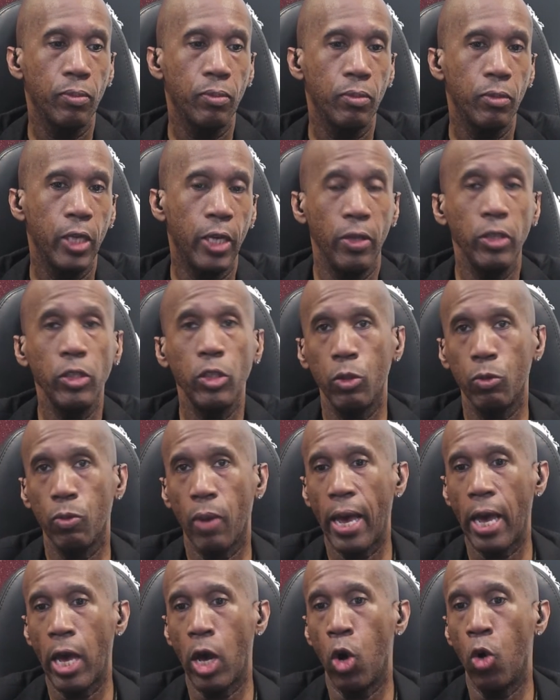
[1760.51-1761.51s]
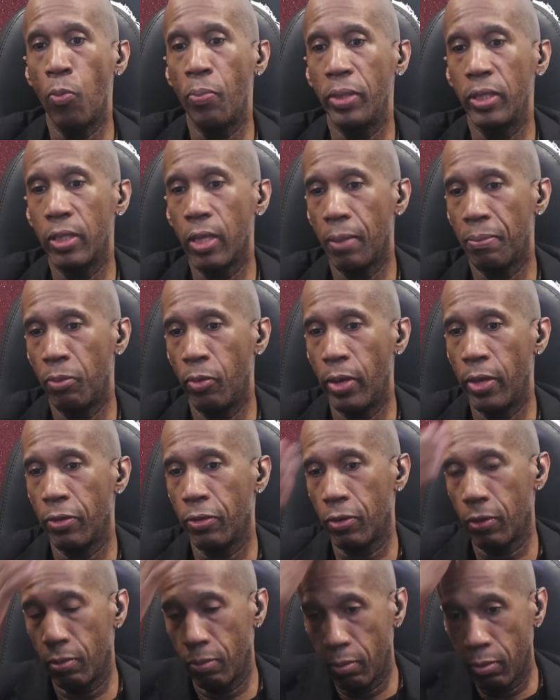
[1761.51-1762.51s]
And this is why I opened up with
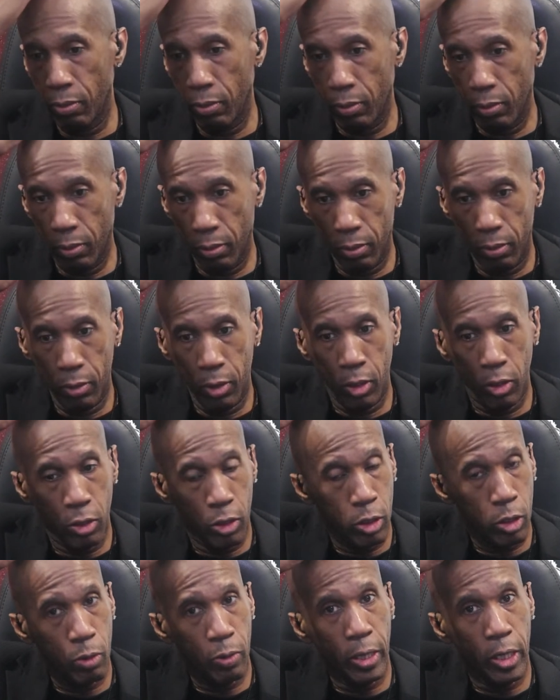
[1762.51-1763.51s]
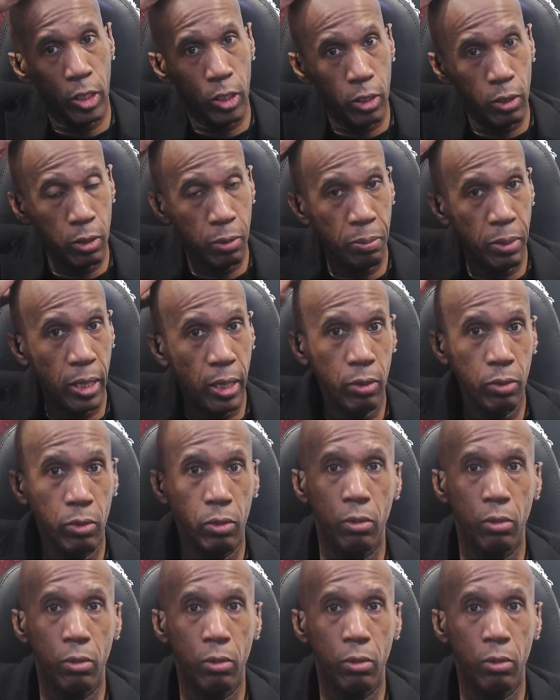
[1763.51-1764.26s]
the situation about